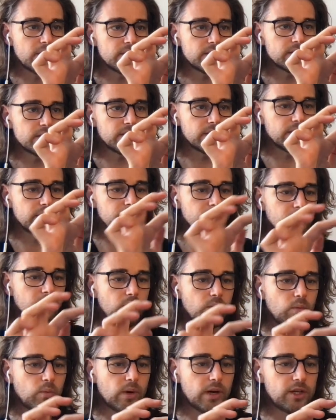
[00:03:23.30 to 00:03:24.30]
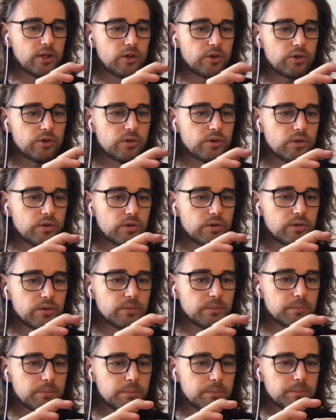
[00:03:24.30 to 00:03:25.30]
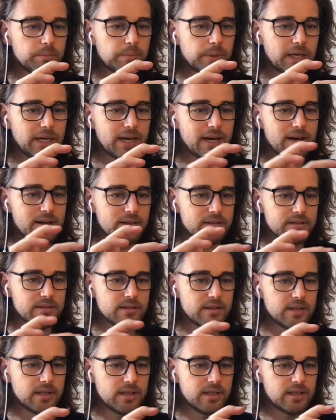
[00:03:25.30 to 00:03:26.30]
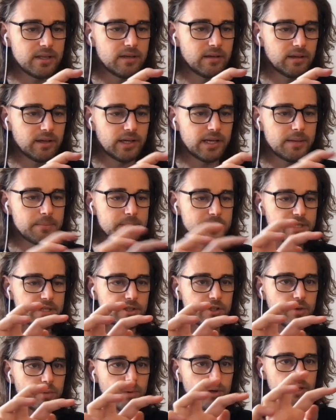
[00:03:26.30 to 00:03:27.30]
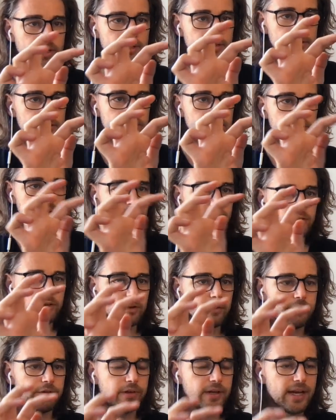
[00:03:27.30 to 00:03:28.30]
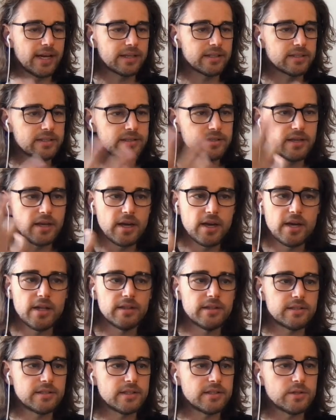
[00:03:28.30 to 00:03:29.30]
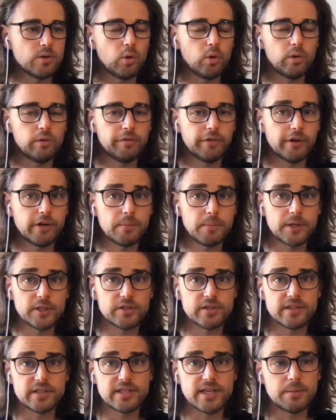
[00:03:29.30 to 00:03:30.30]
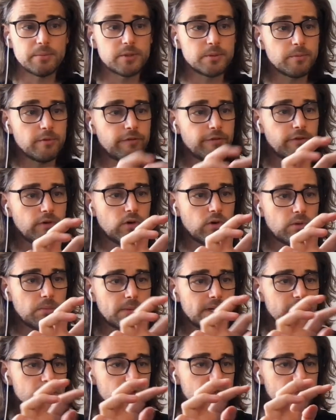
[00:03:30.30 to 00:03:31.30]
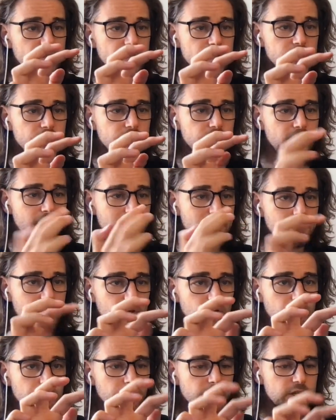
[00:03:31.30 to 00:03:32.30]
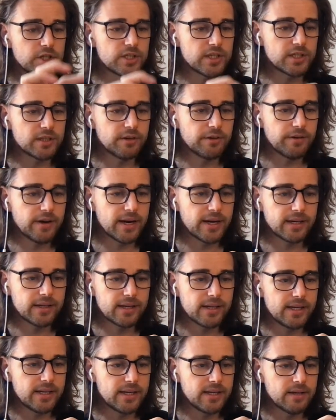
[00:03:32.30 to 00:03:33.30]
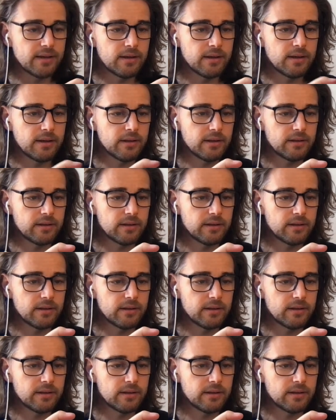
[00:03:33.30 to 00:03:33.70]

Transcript: So when you do pick out the clips that you want and go for next, this is all very much the same as before. Make sure that you're naming your project correctly.